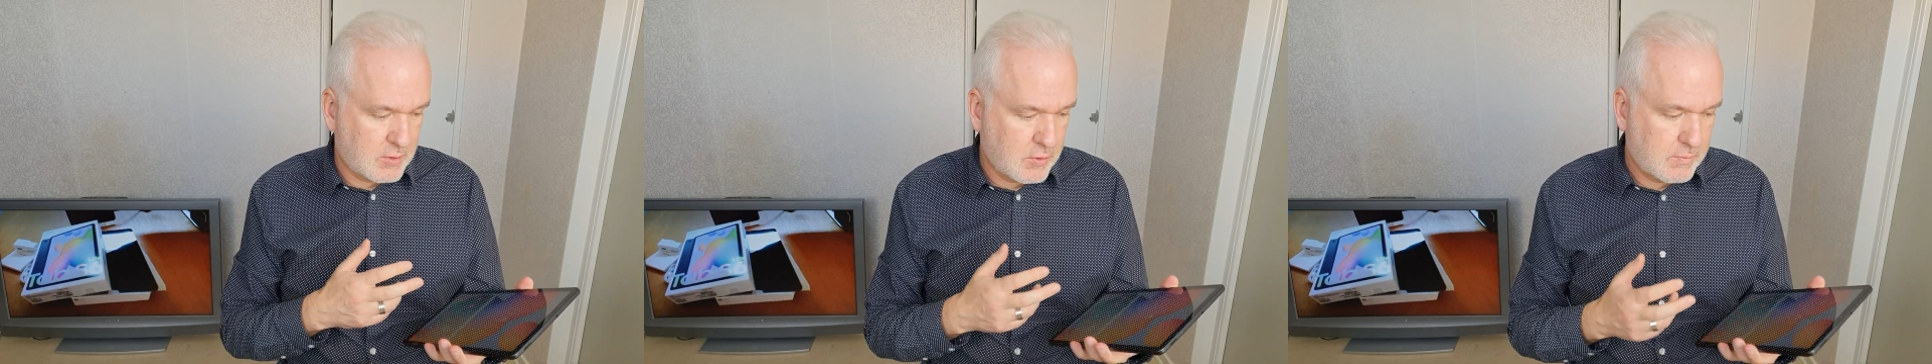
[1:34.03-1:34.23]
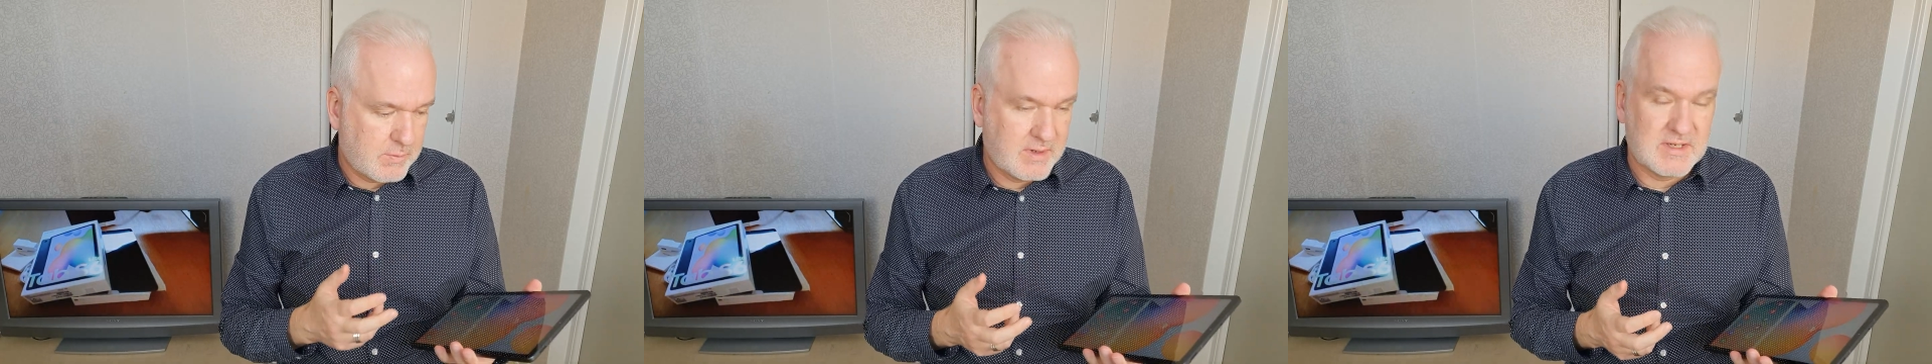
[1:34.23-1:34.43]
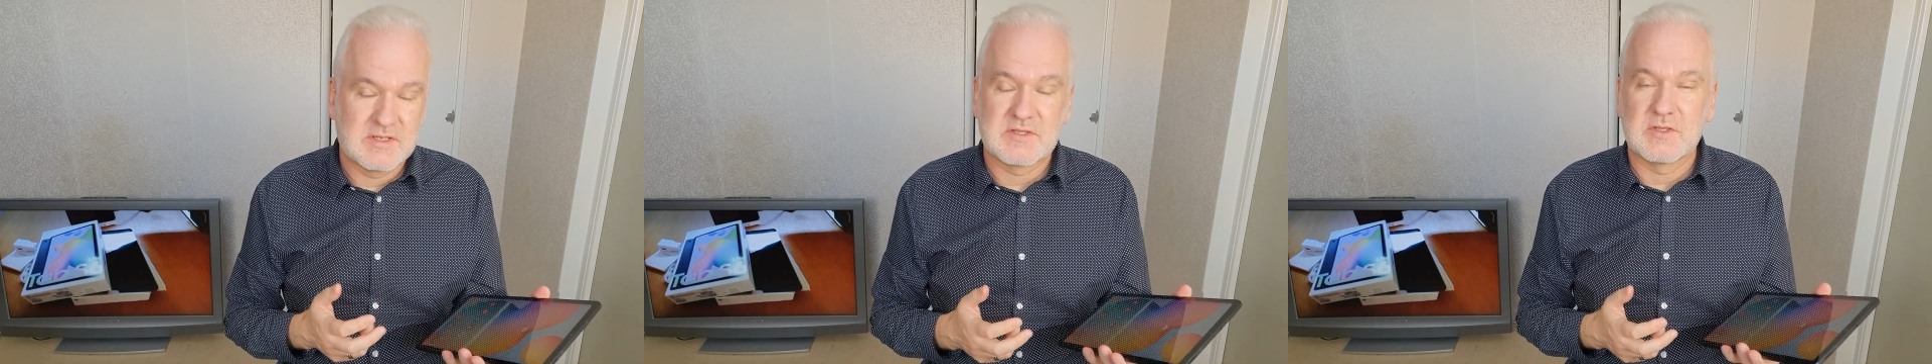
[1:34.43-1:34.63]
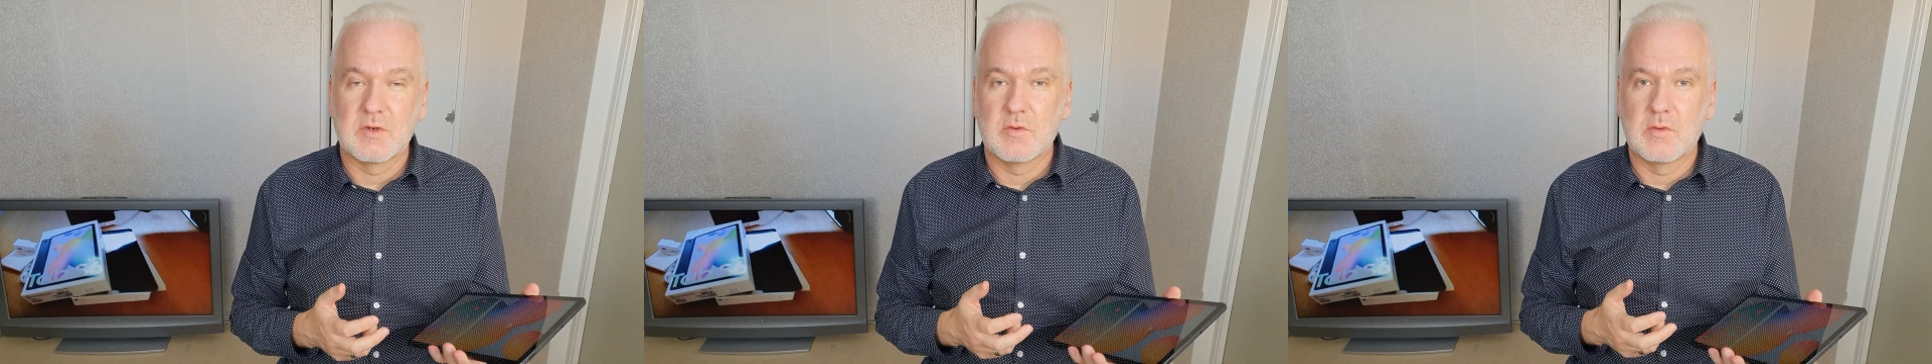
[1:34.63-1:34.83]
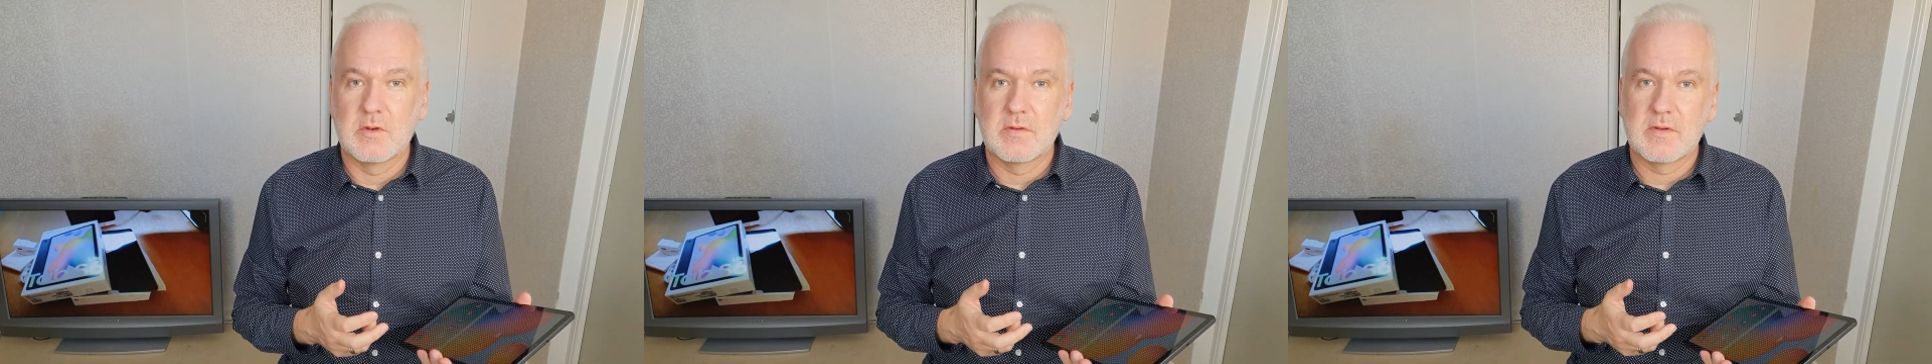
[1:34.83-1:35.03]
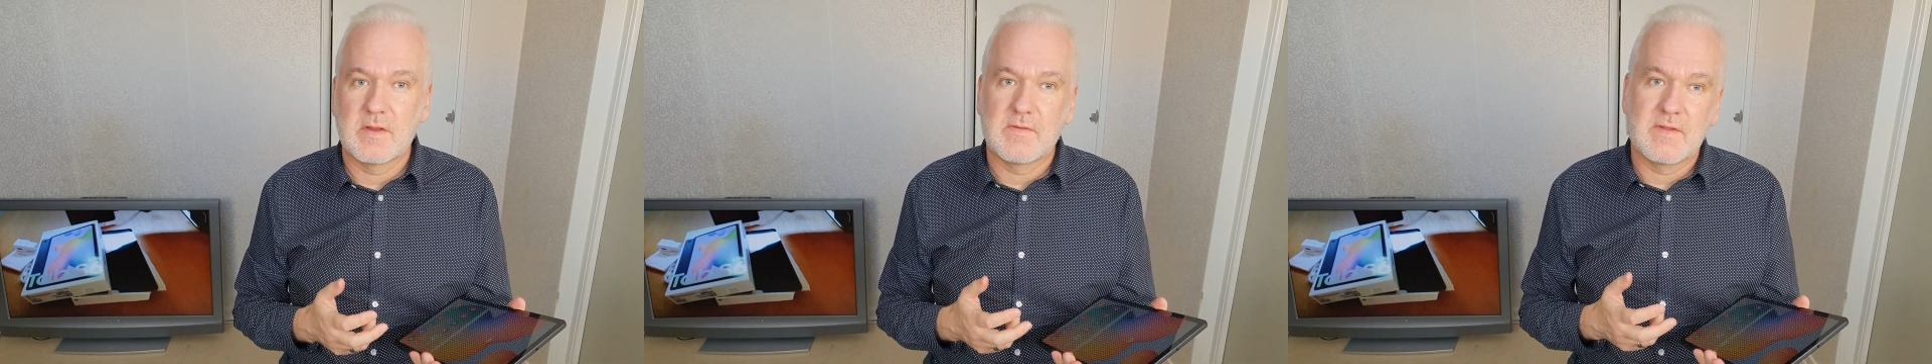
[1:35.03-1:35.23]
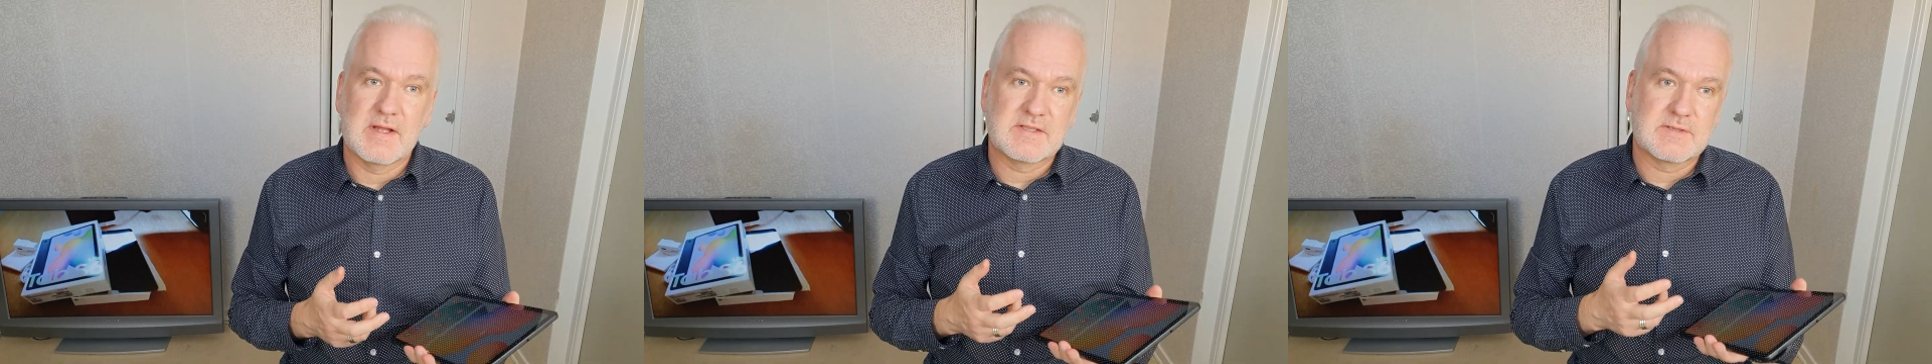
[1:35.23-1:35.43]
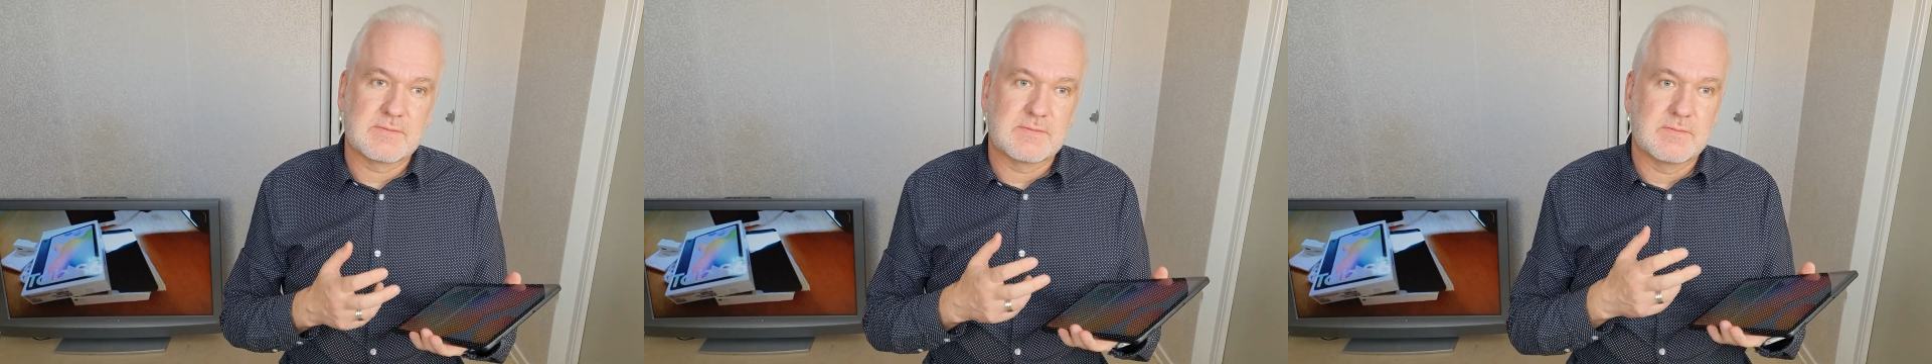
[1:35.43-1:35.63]
open and so on, and
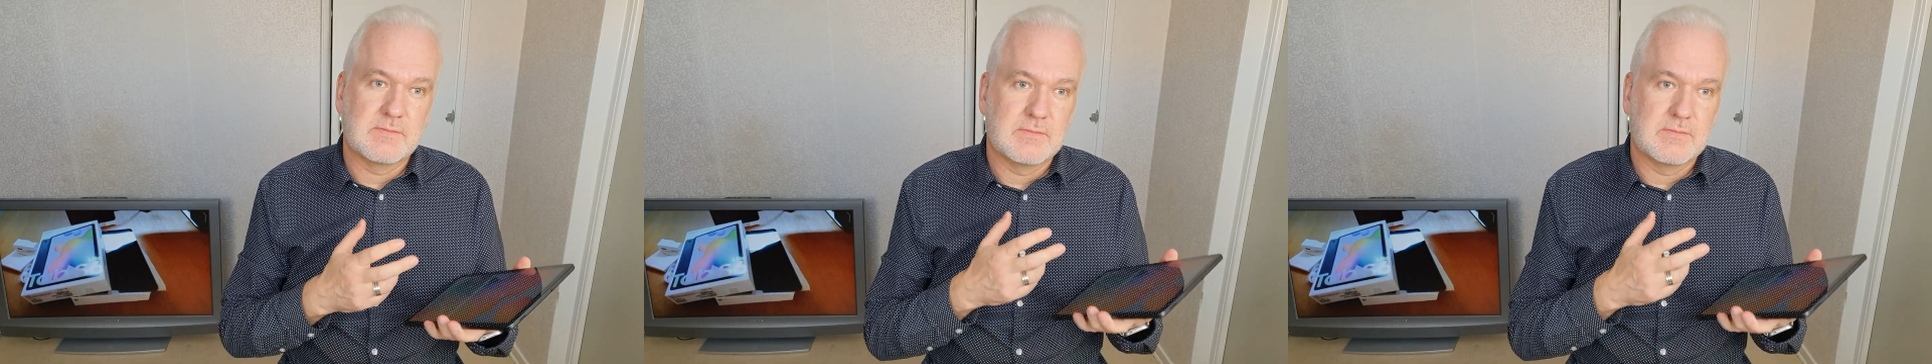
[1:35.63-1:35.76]
that's